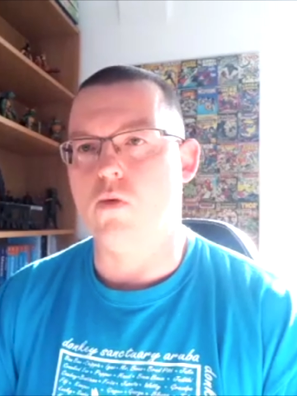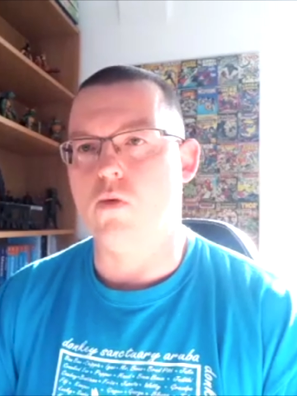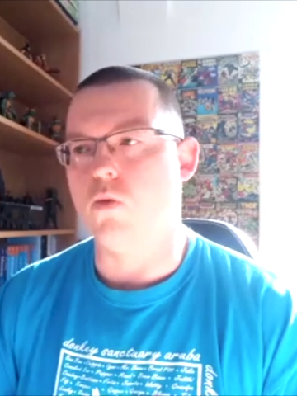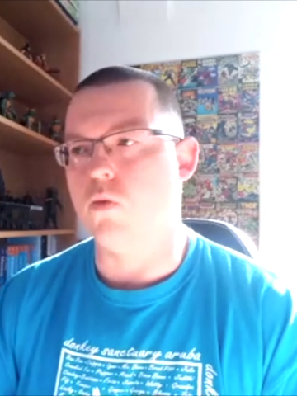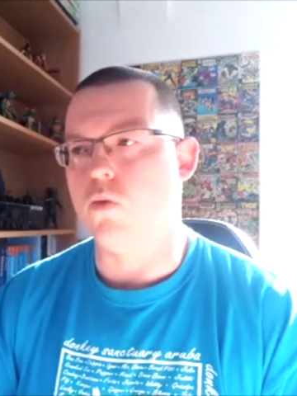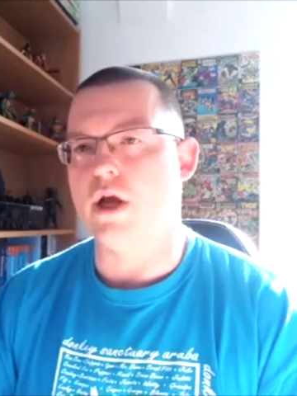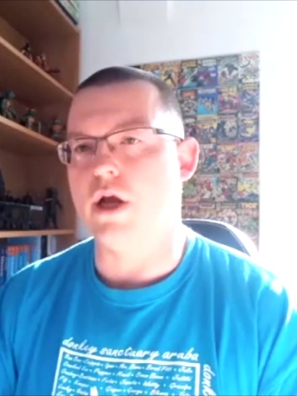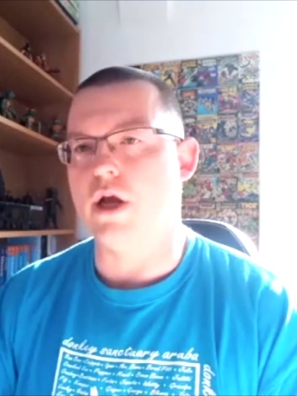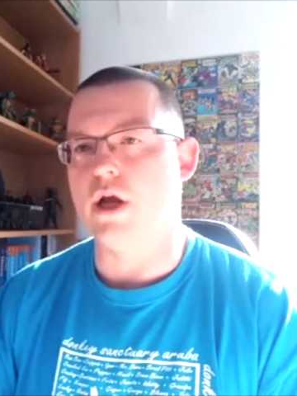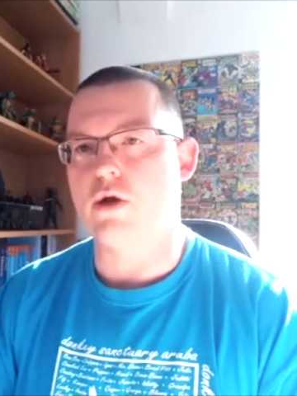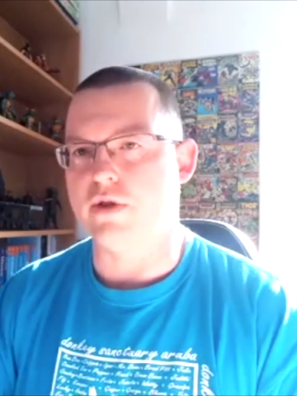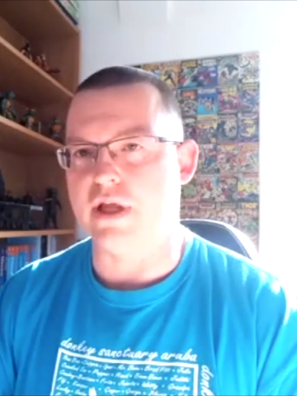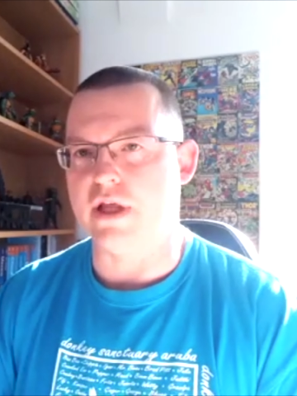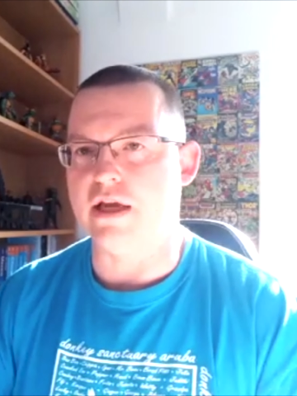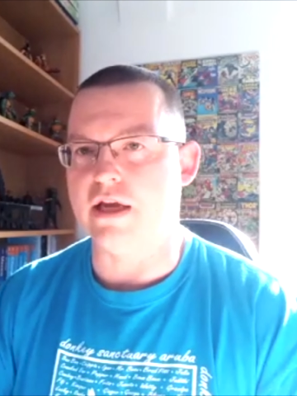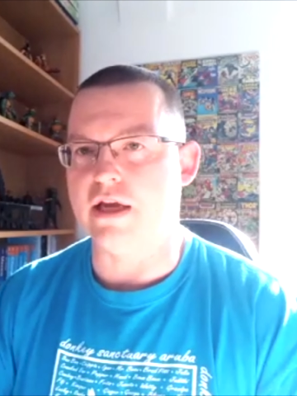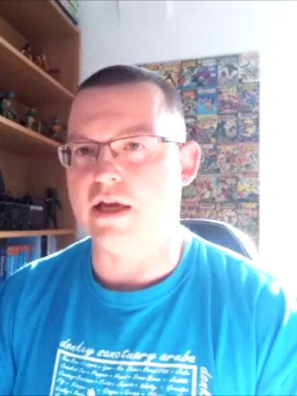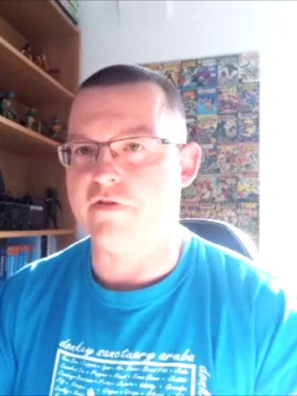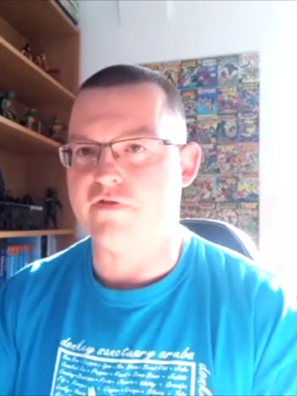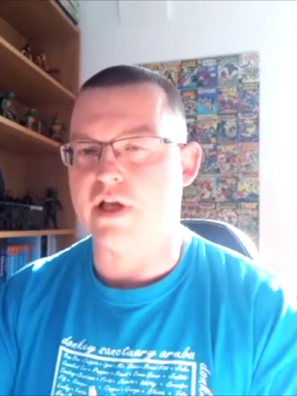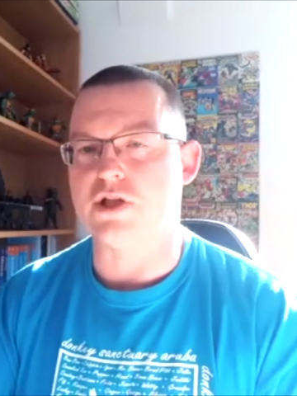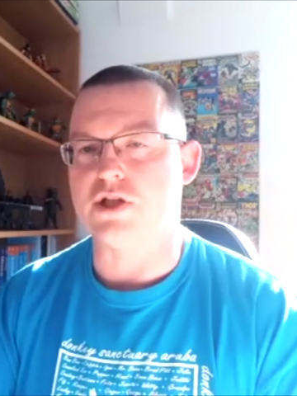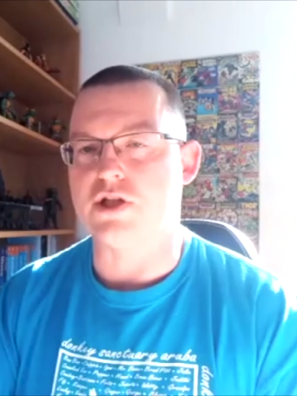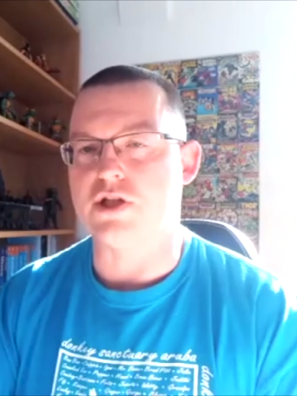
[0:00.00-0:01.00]
work with you
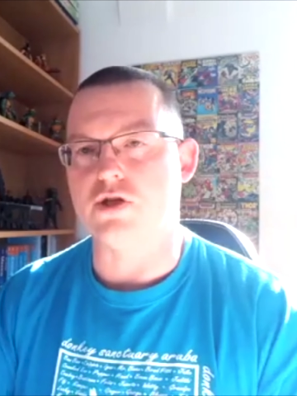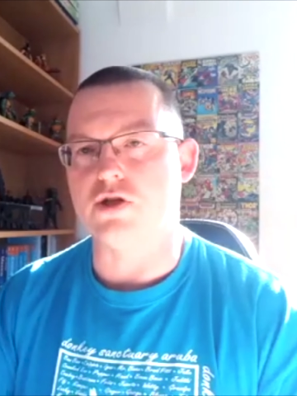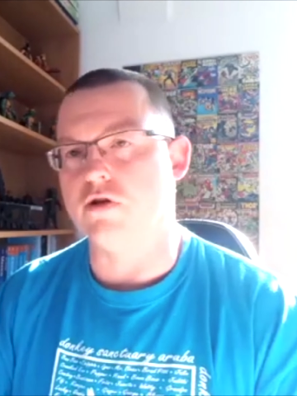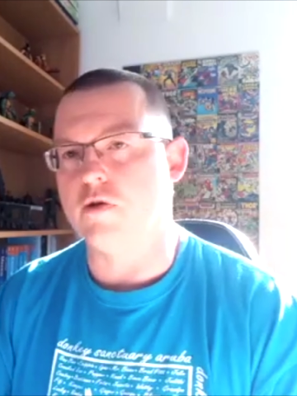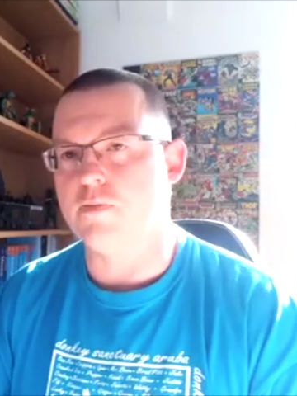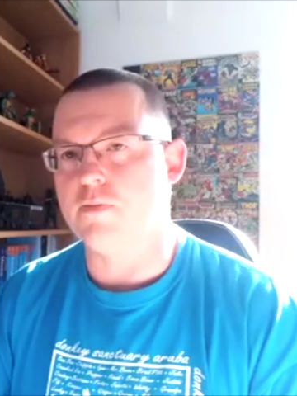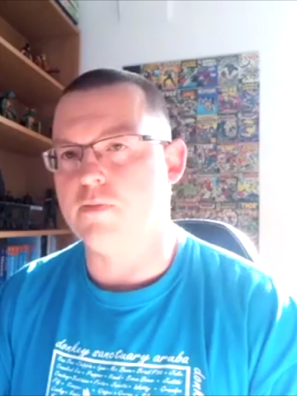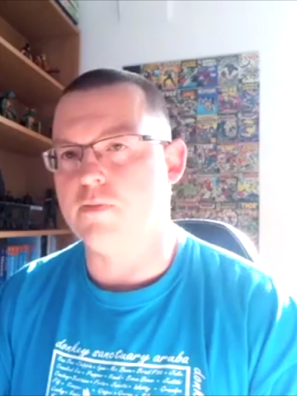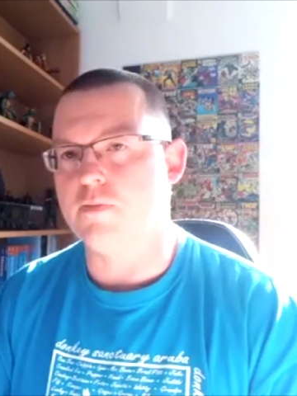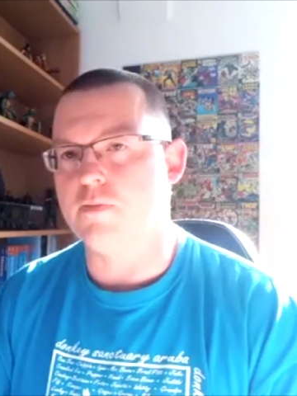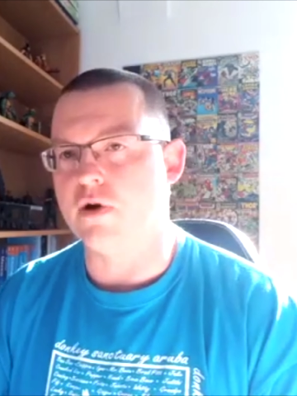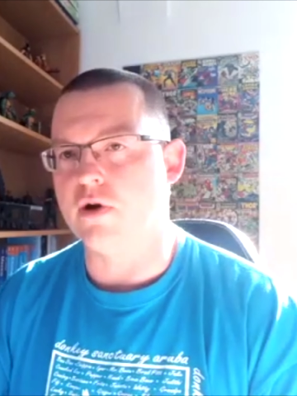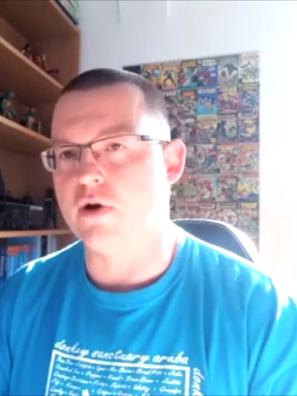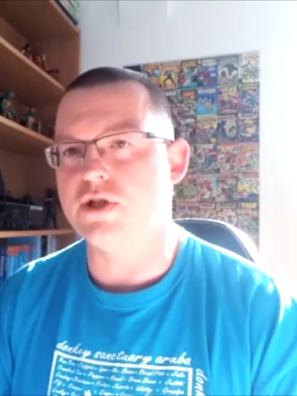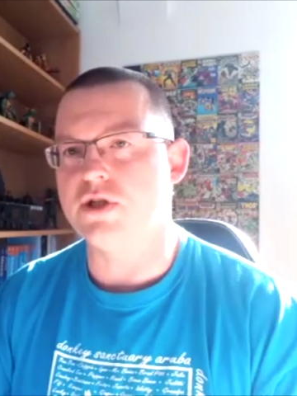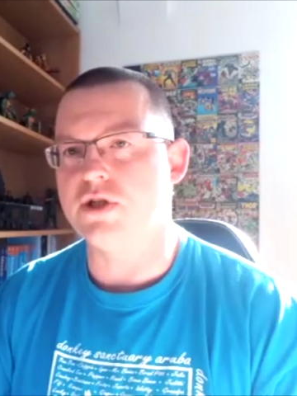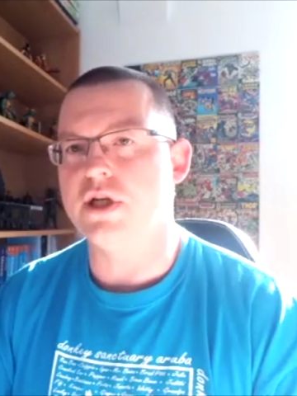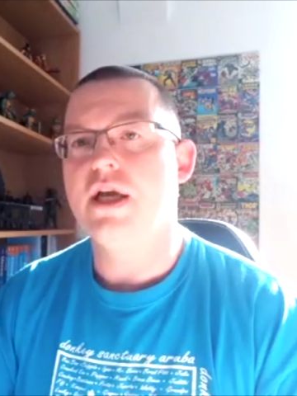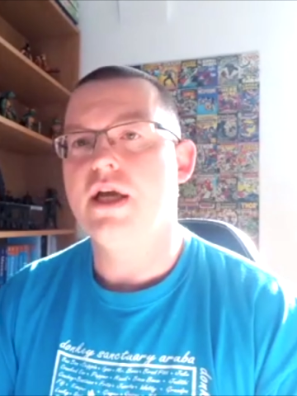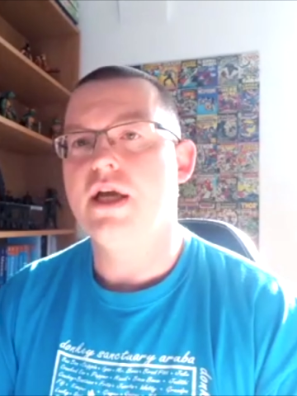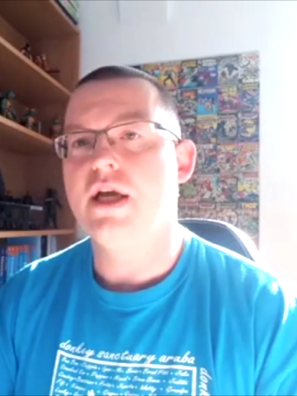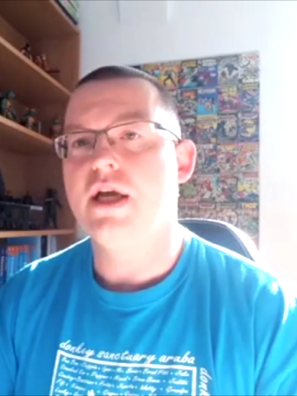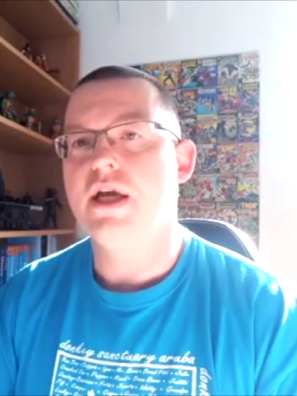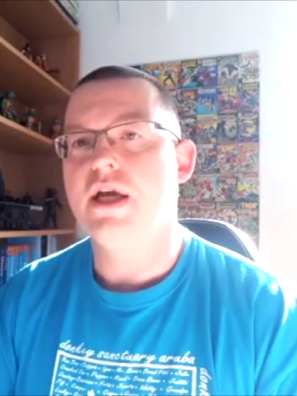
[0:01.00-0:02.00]
if that's your
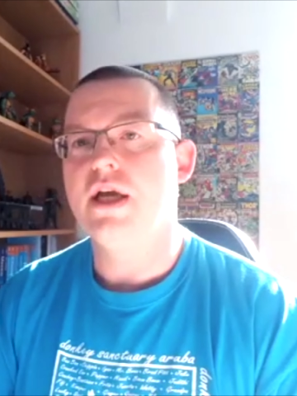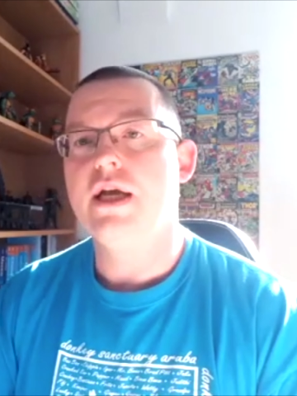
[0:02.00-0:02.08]
approach?